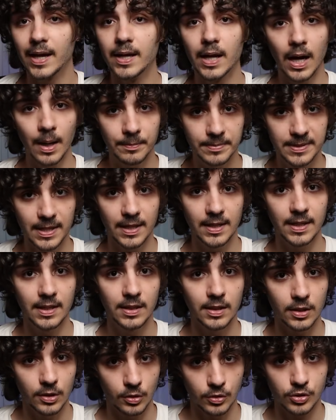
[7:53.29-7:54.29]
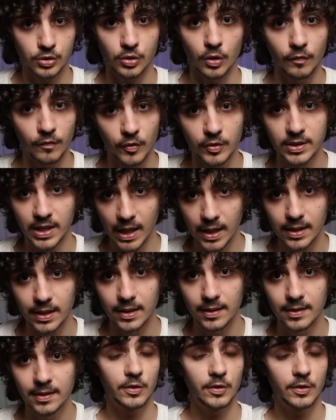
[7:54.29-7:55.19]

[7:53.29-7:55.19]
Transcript: and updating your server data.